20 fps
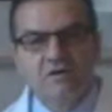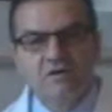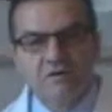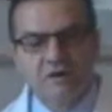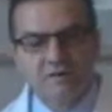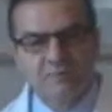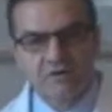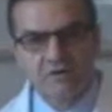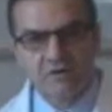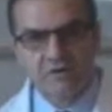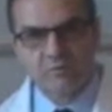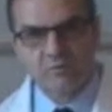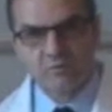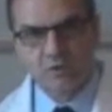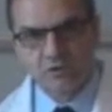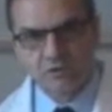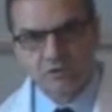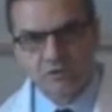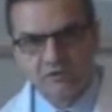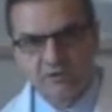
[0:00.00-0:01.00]
Well, I'm Gerit
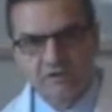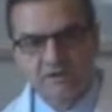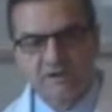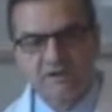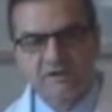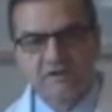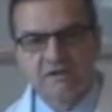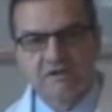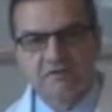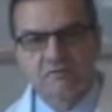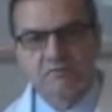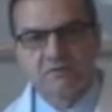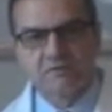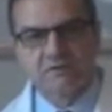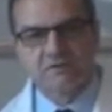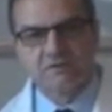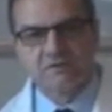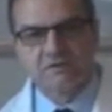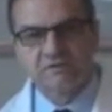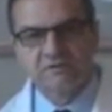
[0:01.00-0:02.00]
Mulder, and I'm
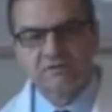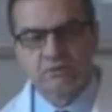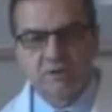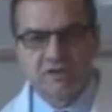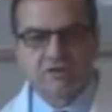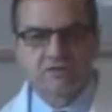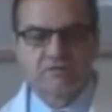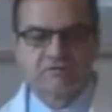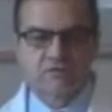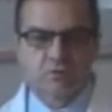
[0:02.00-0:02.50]
Director